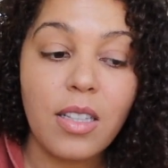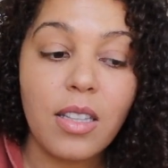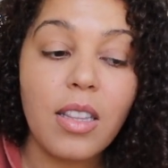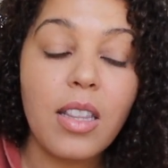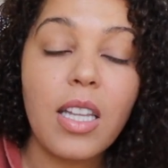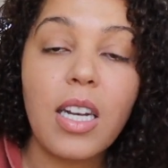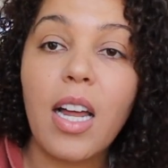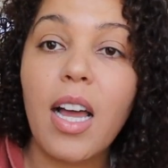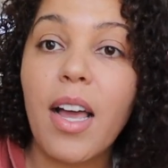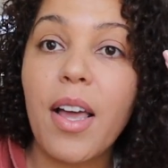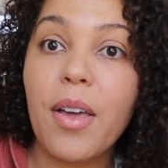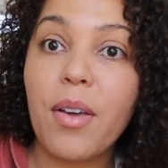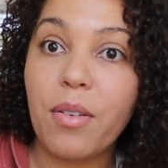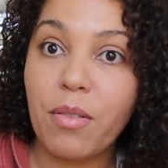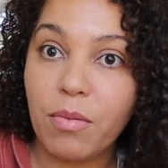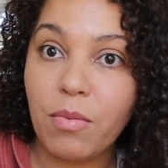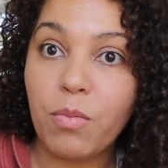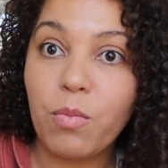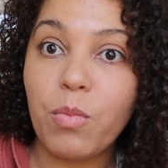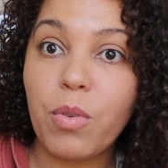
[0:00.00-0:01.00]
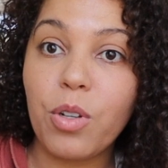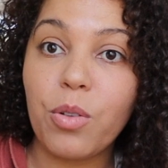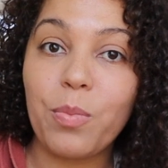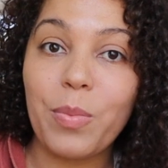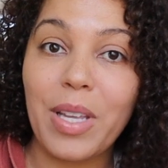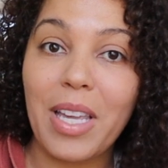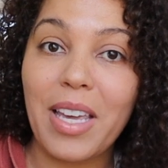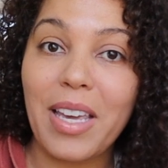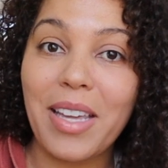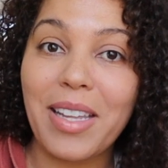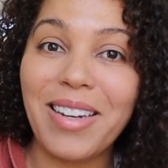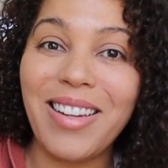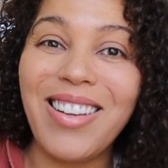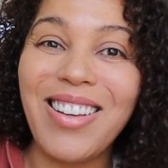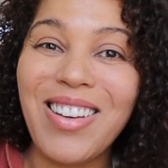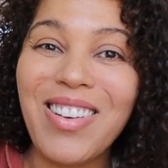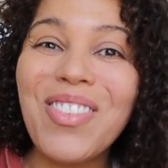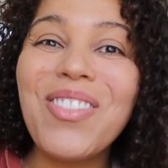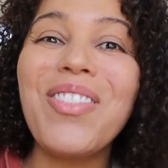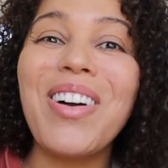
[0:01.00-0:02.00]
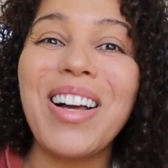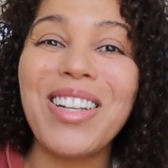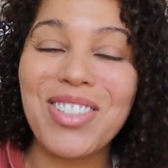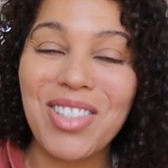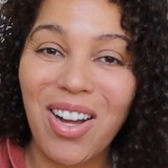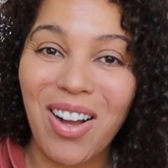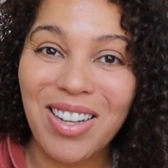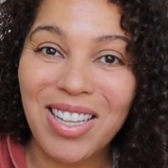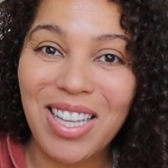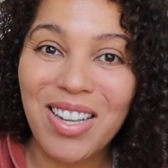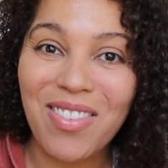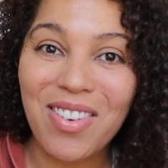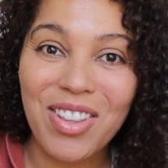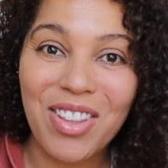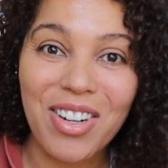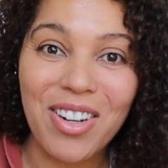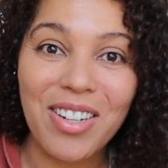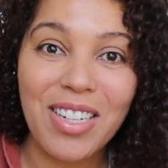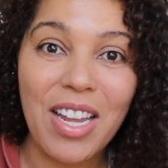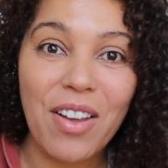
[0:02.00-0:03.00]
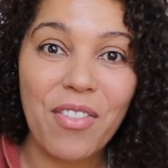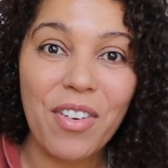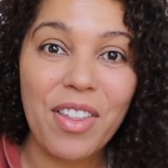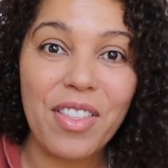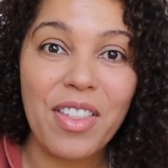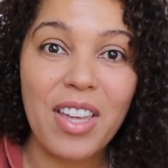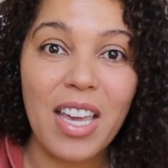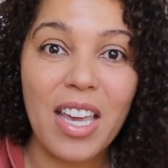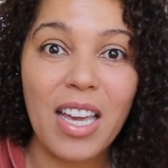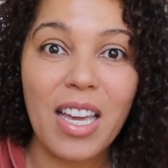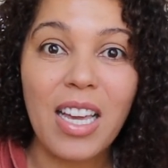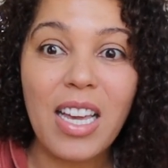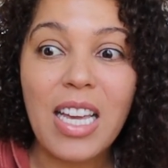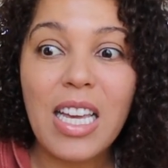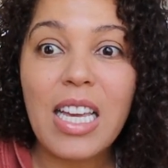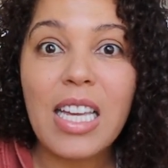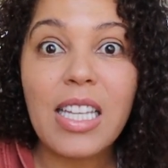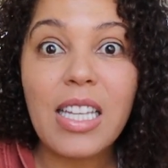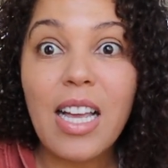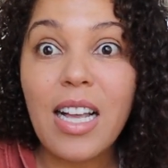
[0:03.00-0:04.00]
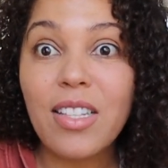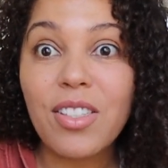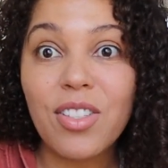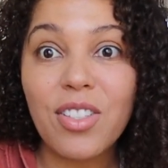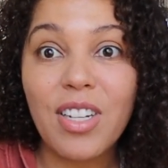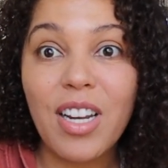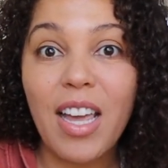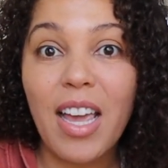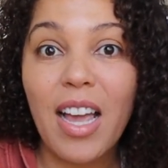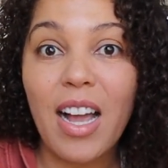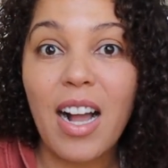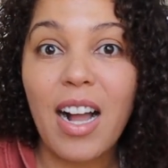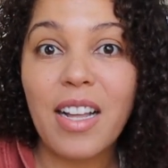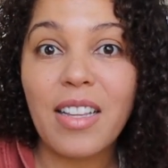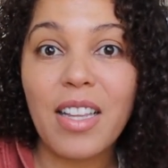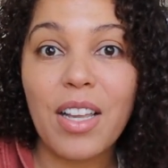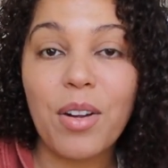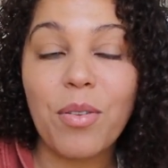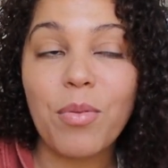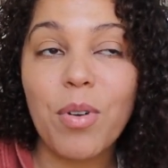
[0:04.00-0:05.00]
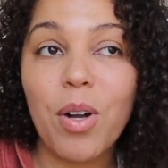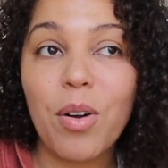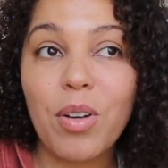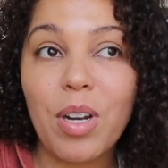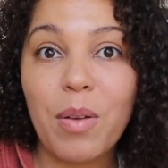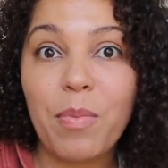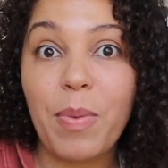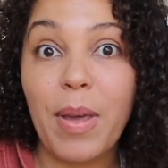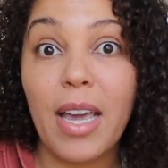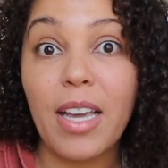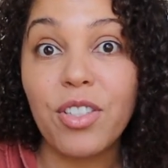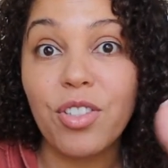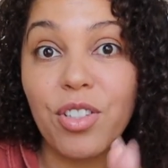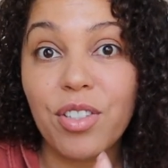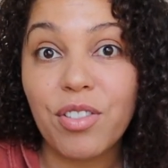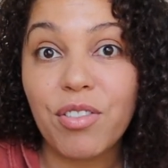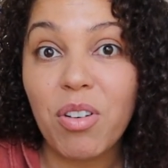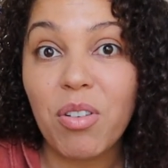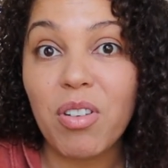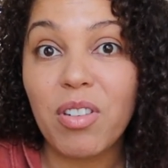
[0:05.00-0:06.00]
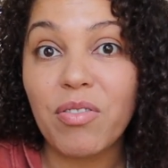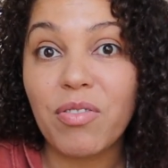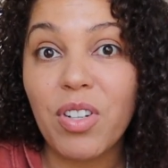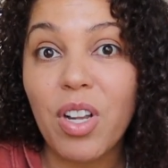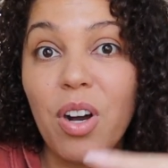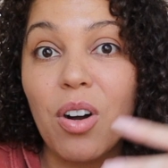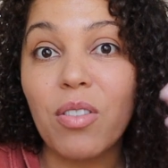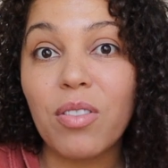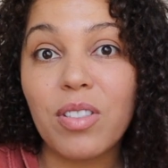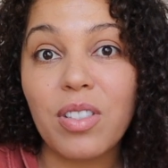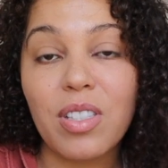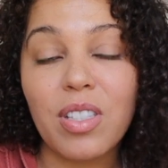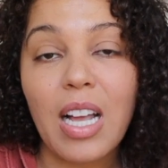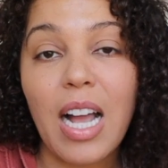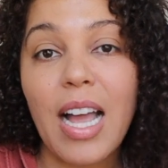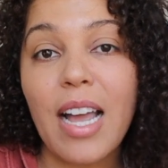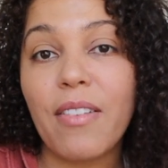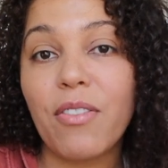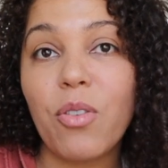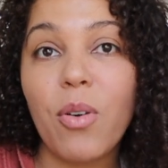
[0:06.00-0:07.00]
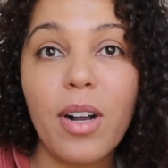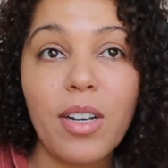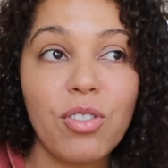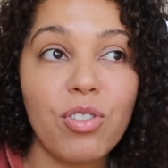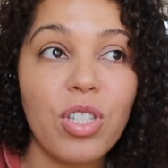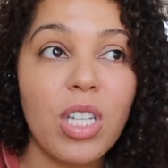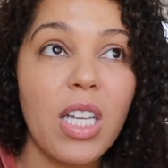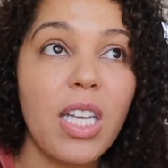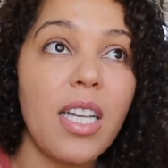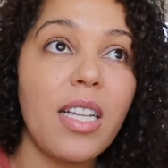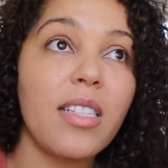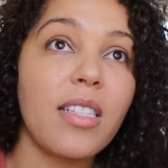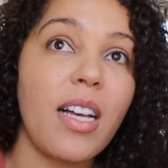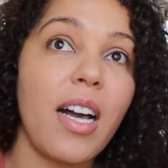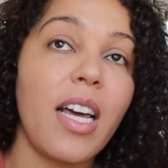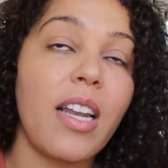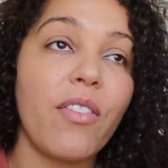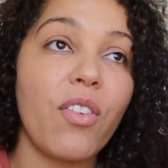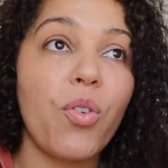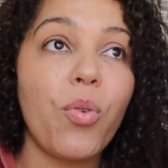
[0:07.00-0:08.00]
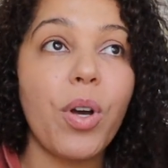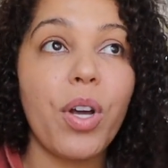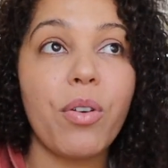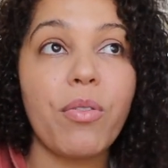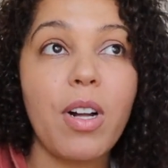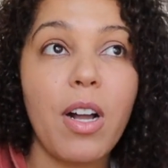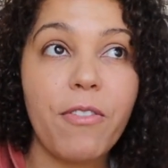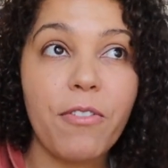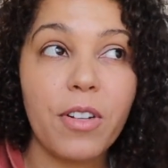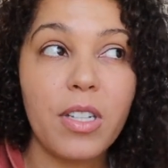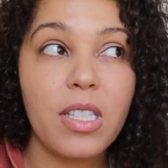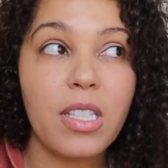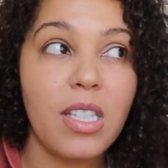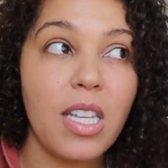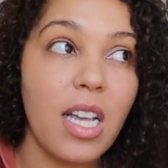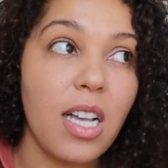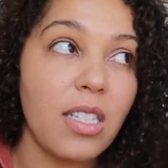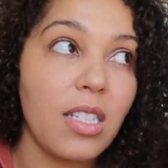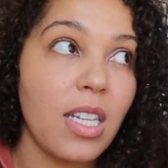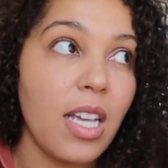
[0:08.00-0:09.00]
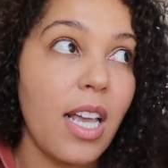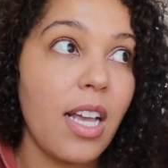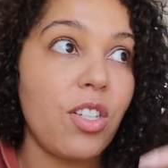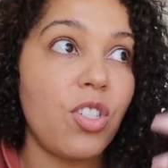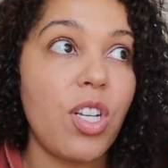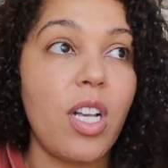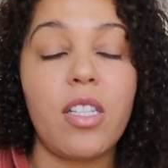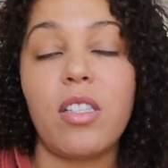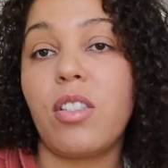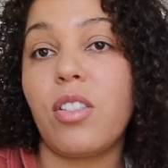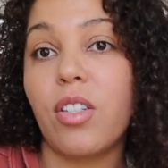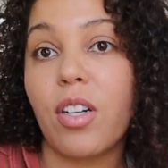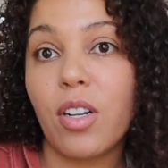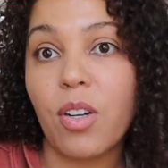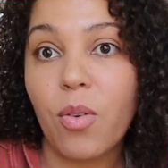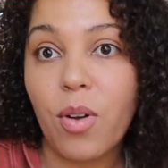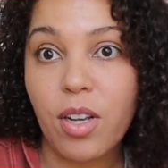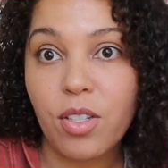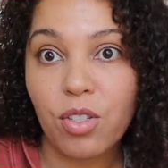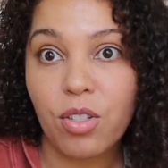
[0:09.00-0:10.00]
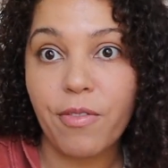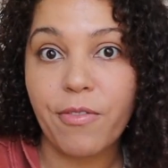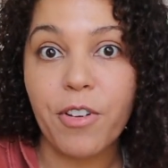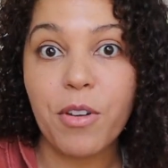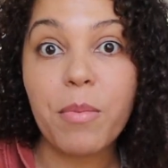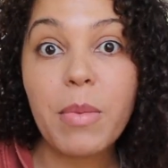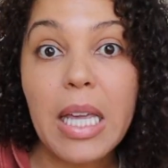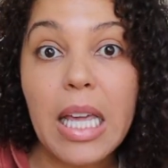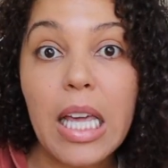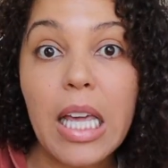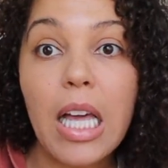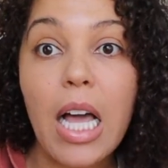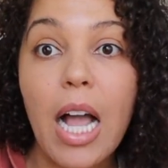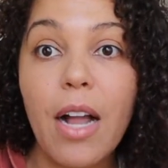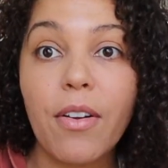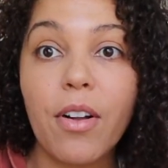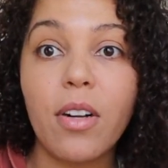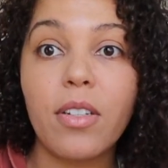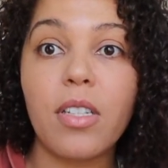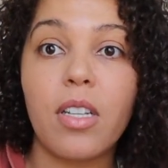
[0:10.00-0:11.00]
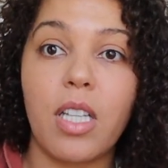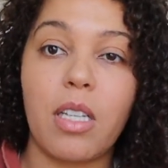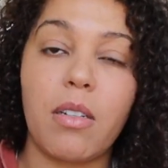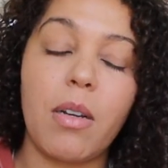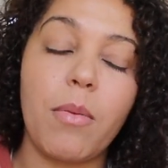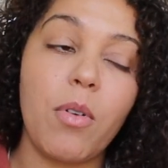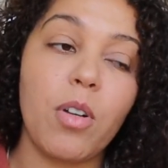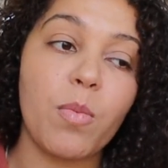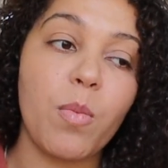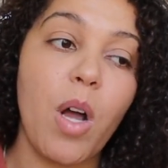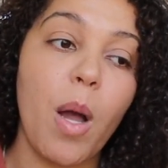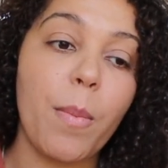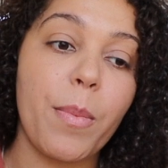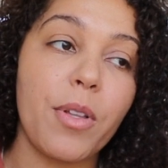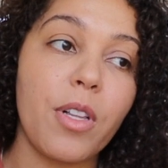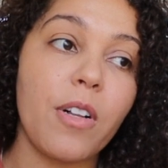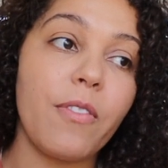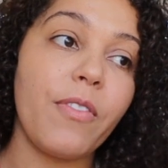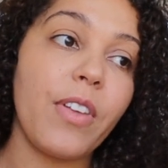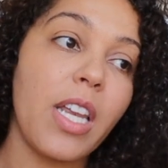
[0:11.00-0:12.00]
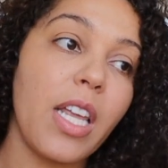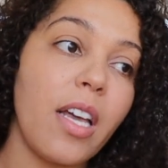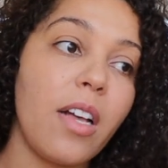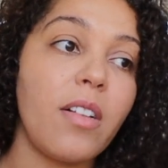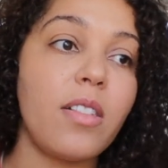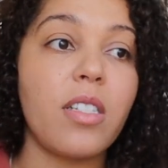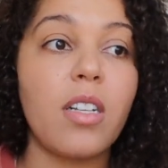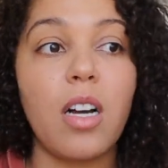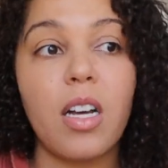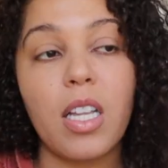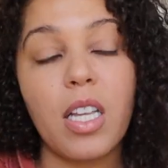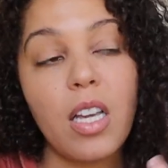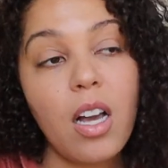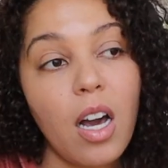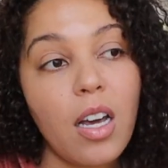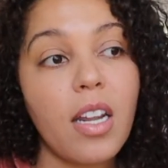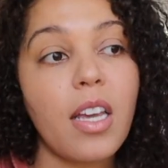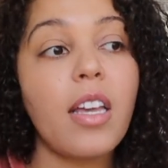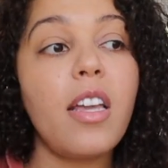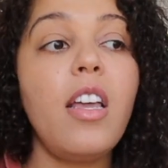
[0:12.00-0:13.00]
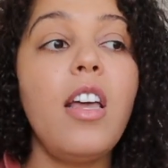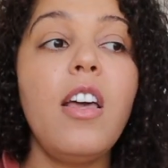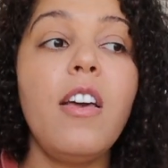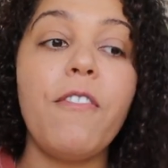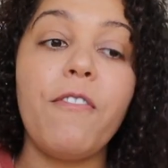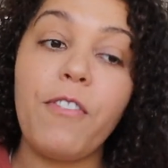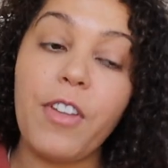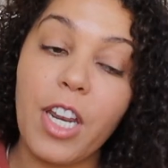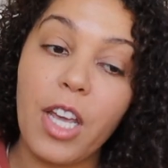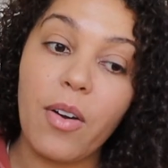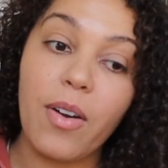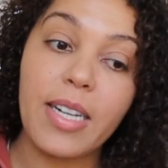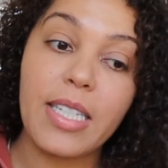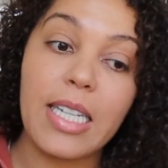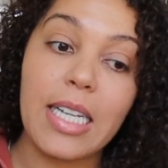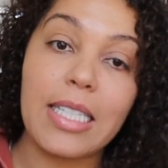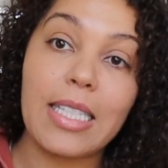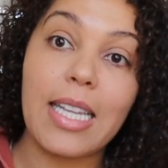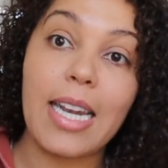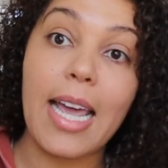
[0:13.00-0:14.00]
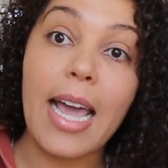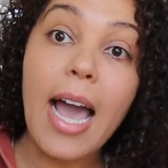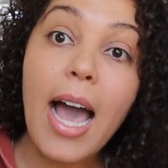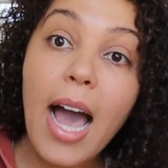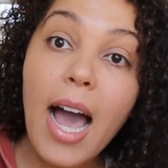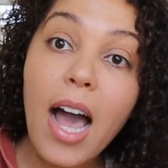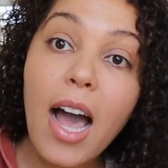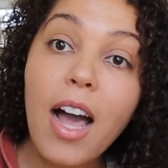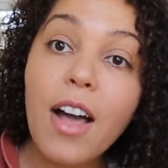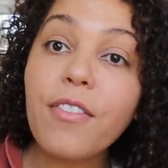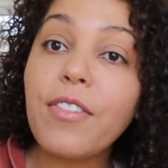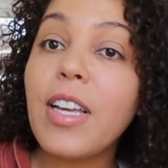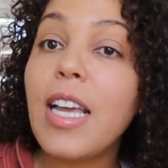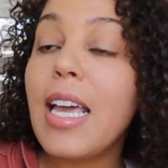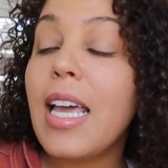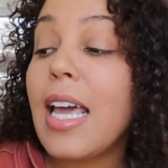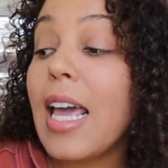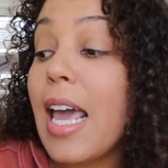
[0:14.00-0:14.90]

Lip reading: that I will be in when talking with her and everything. Yesterday, I wrote a page or so of notes. I have questions, kind of quick reference things in case she has a certain question for me. I wrote down my most popular videos, yada yada, video ideas that I have.